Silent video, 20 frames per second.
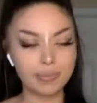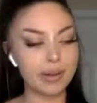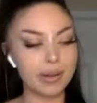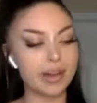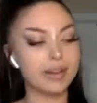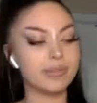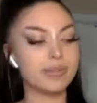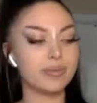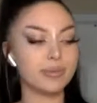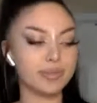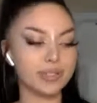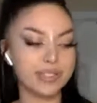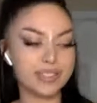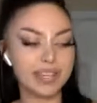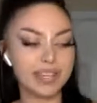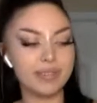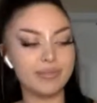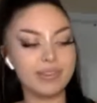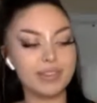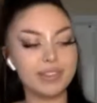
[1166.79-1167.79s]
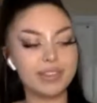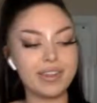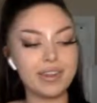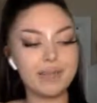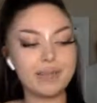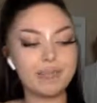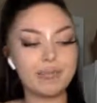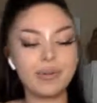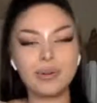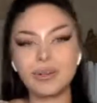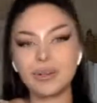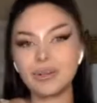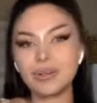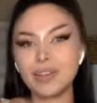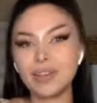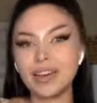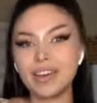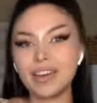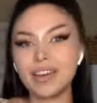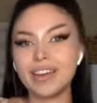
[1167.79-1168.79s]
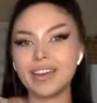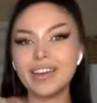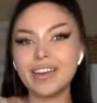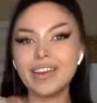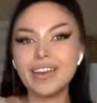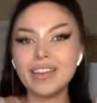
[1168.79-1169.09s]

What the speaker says: But we'll see with both the